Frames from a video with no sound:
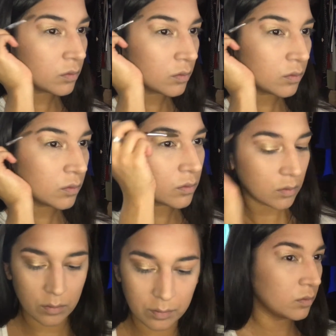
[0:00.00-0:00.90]
Beverly
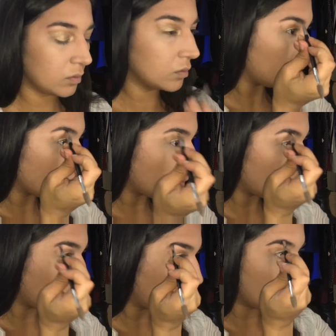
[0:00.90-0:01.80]
Hills Dip Brow
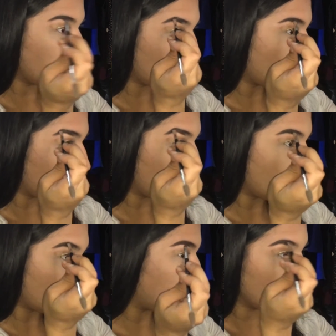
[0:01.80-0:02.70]
Pomade in the
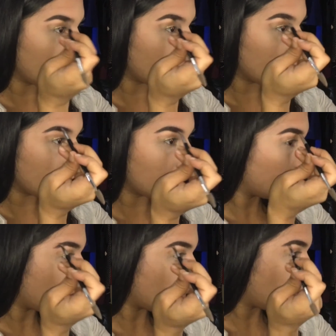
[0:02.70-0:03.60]
color Chocolate
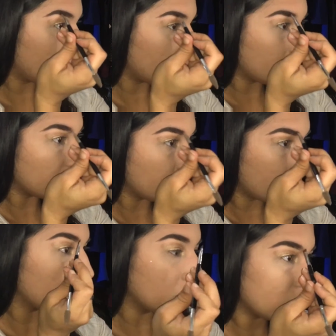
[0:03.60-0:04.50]
to do my
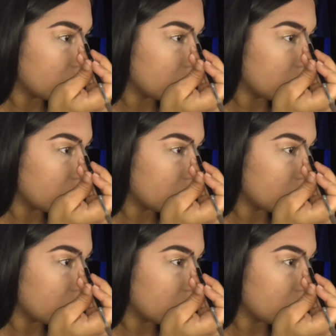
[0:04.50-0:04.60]
eyebrows.